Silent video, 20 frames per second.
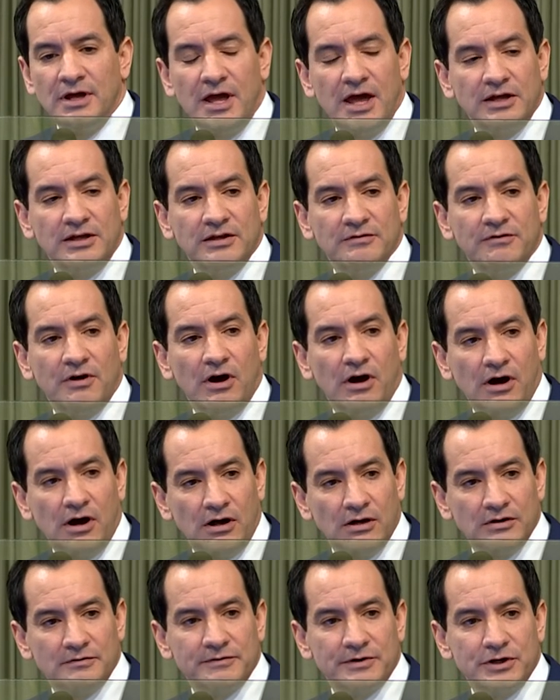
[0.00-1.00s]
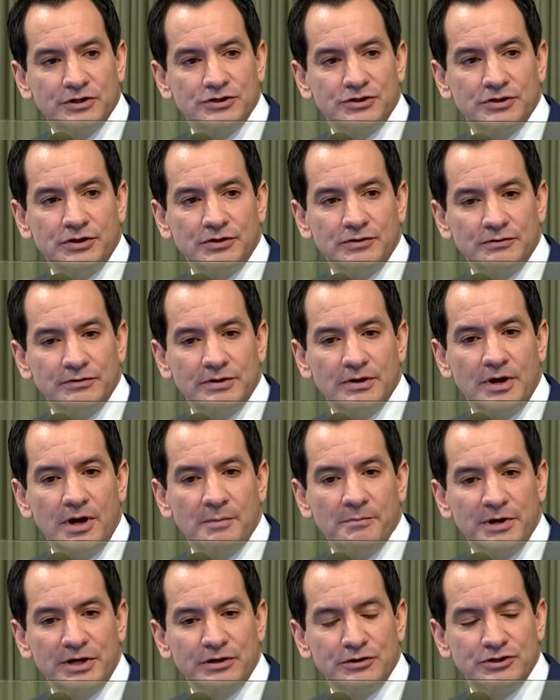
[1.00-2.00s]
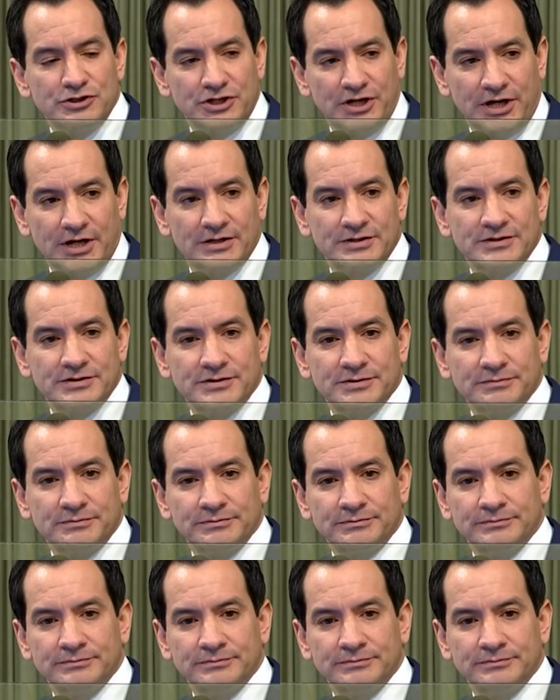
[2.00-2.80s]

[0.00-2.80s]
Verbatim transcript: and give all of our children a better chance.